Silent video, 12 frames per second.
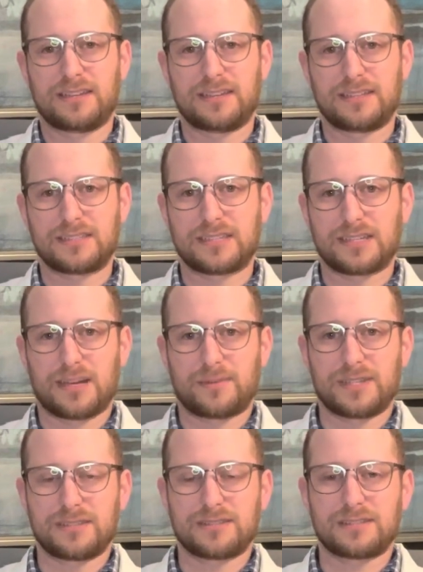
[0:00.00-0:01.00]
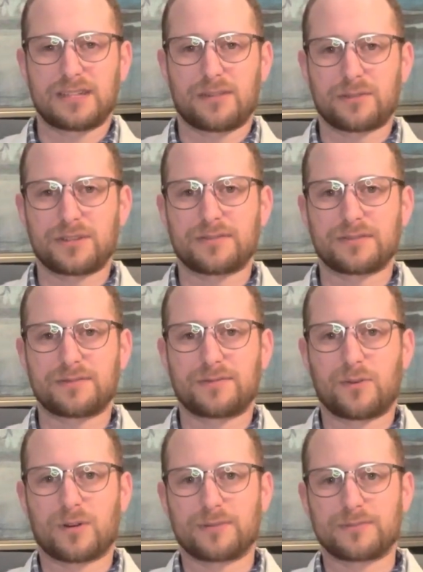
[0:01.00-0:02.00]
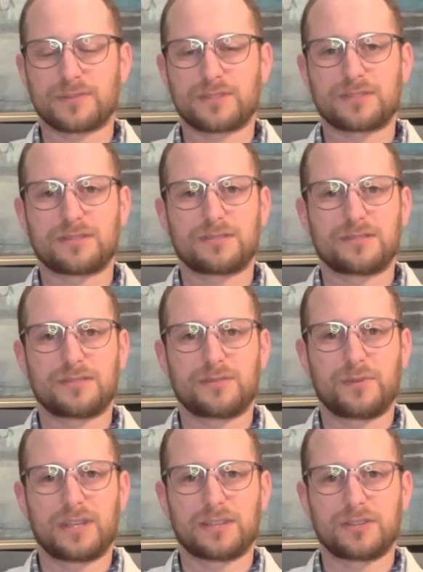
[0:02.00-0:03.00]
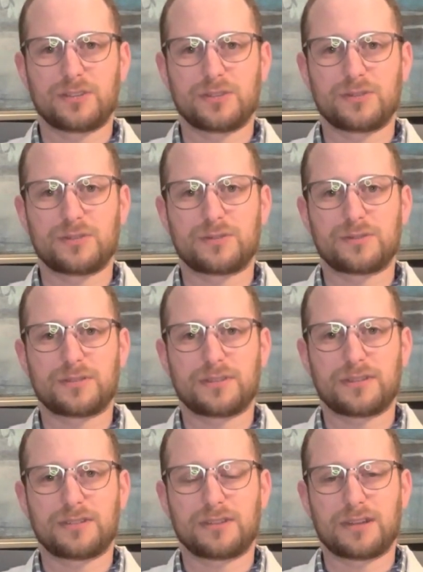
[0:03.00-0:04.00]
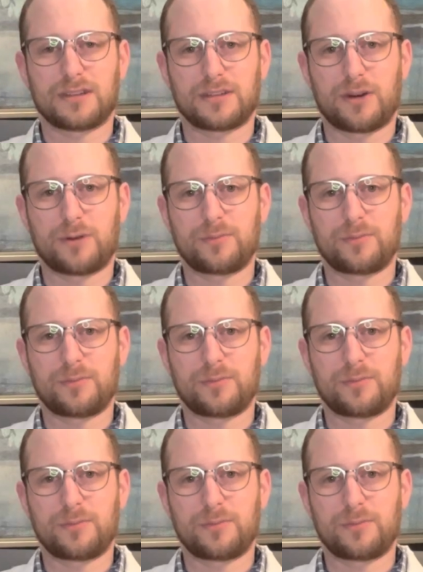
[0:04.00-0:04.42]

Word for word: This can come in several different forms. We can do cone